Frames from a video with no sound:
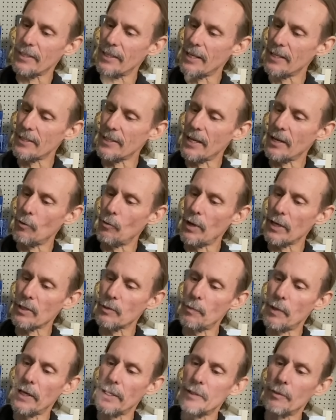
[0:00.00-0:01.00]
they say
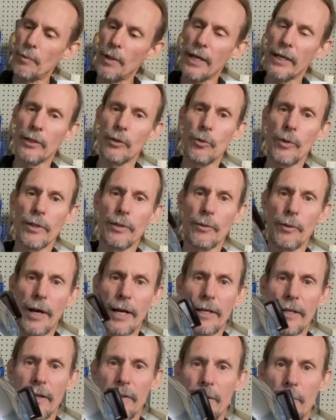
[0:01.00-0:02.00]
West Bend penguin
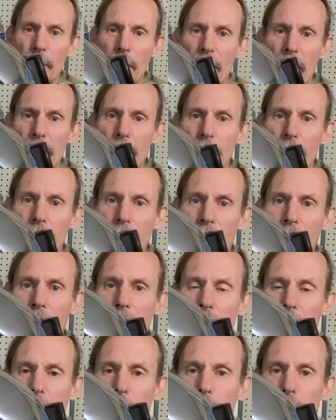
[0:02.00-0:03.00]
right on the bottom.
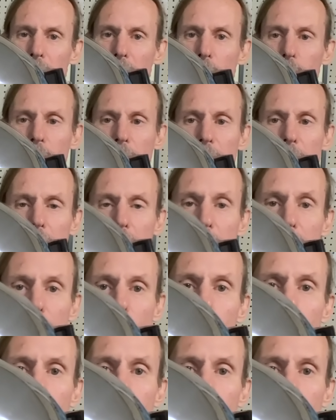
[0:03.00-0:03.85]
The reason we see so